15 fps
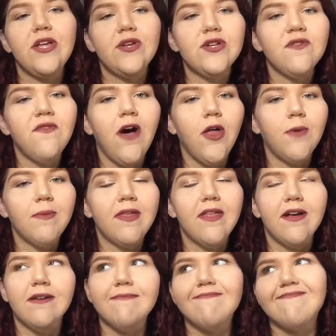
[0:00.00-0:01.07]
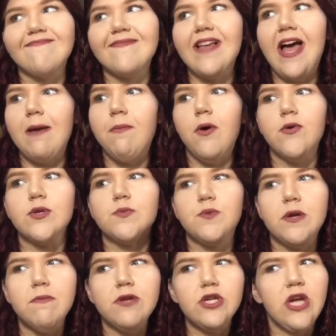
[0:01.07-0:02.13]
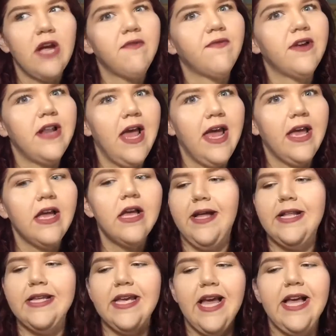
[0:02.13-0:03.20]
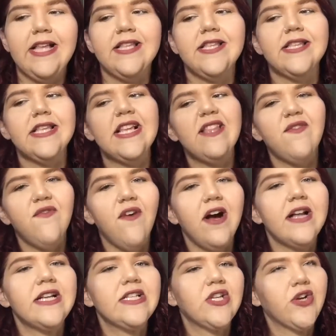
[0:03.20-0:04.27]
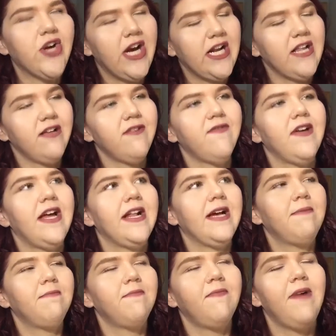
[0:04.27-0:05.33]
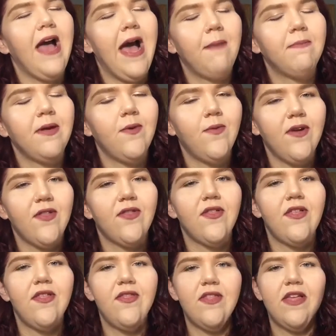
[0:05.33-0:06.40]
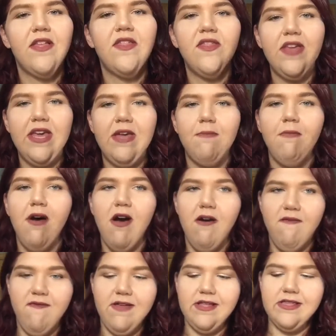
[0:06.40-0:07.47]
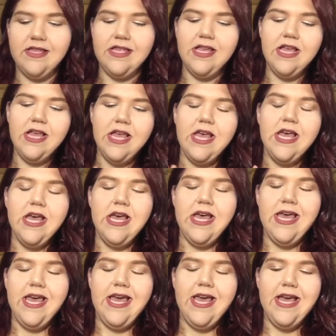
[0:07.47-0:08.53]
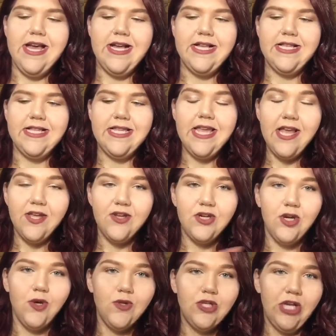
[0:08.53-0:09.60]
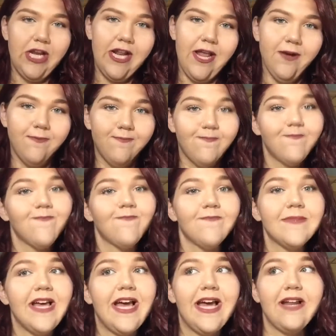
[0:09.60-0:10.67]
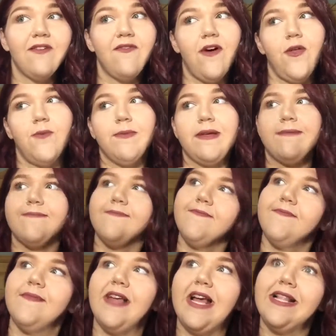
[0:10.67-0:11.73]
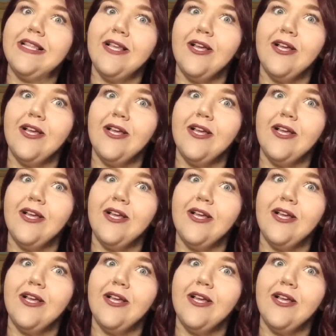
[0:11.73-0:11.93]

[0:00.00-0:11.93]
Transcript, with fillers: and you should follow me there. I post pretty much every day. And yeah, it's just, it's fun, it's creative, and I'm happy with the theme of it. And yeah, you should check it out and follow me and